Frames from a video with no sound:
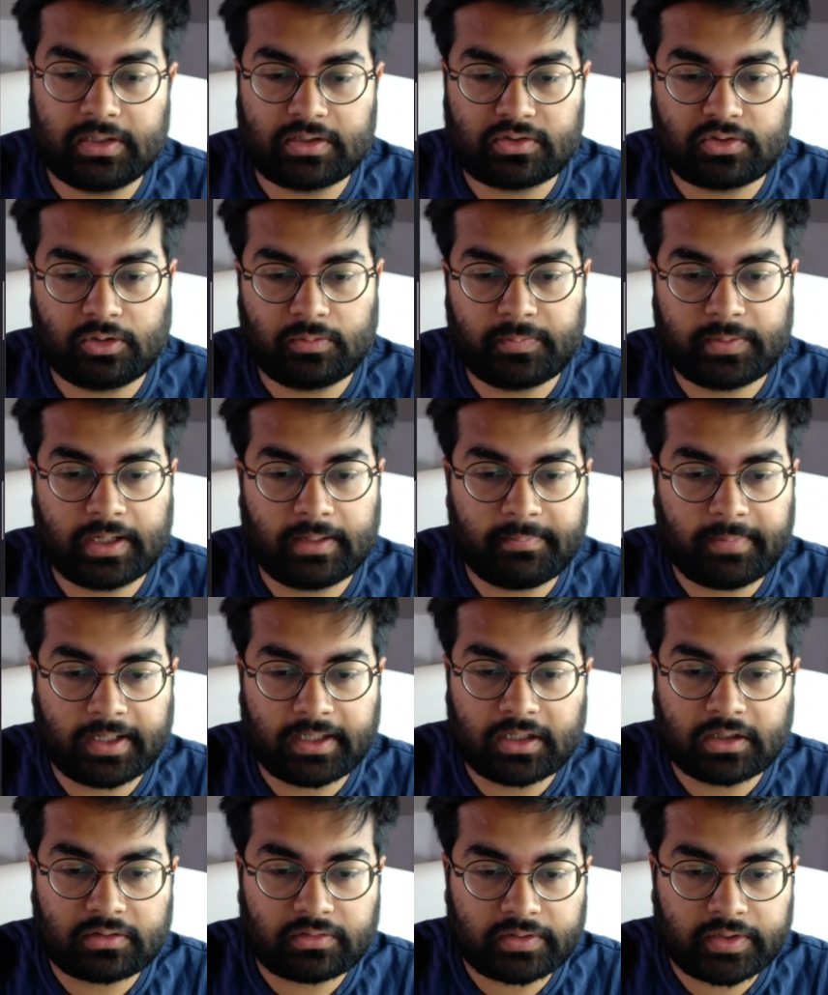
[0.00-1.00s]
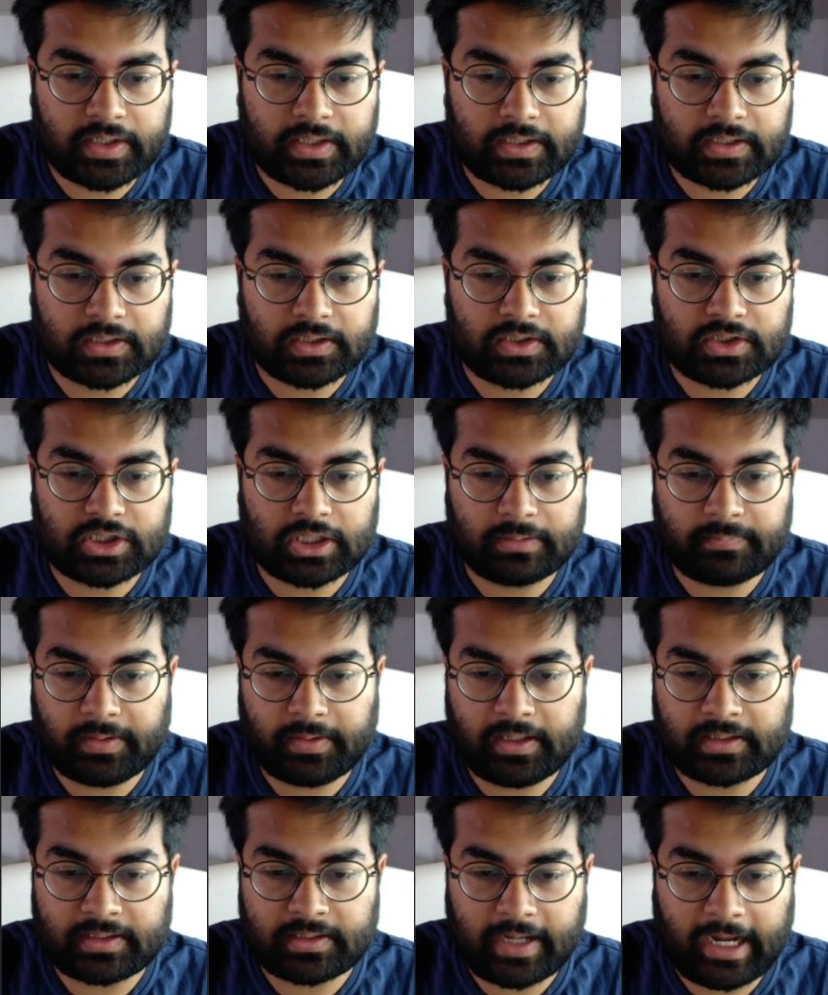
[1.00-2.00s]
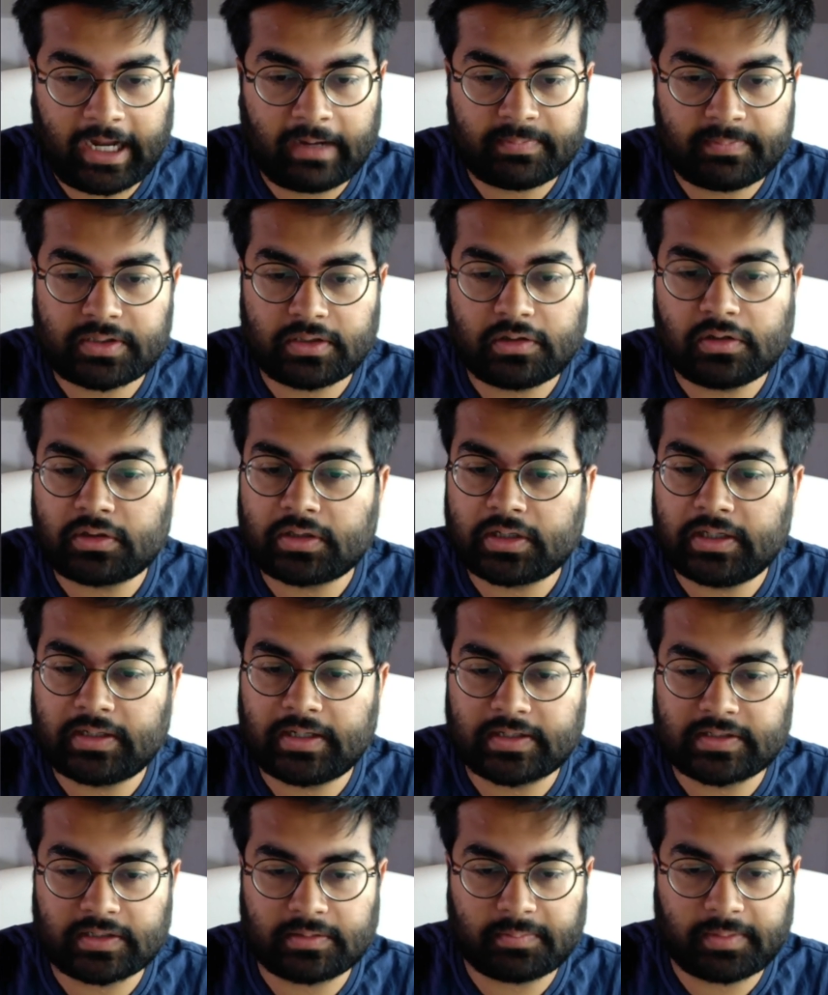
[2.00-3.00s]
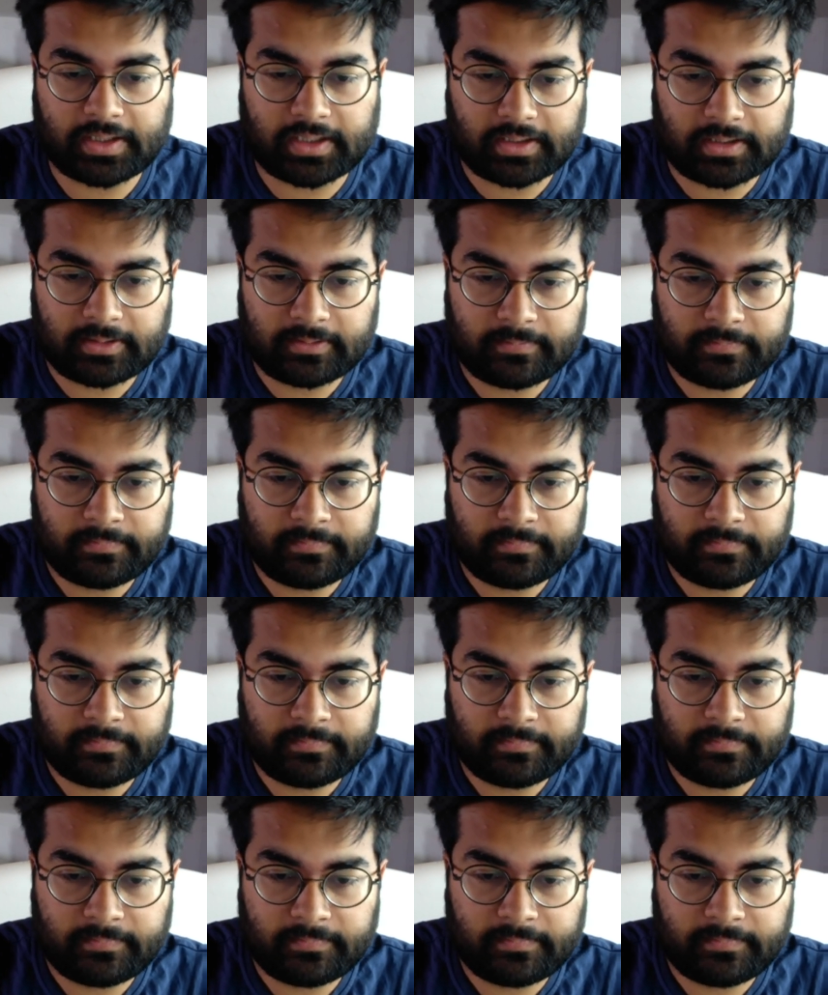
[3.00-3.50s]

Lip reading: this could be a mandatory internship, it absolutely doesn't matter.